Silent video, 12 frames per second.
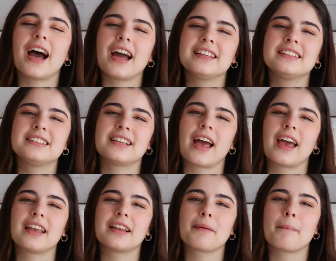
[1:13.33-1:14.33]
I
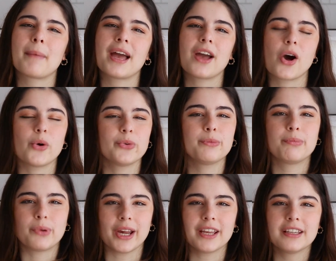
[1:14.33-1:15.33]
designed my own
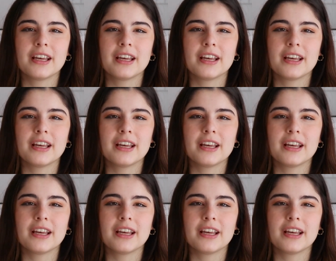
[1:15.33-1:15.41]
brand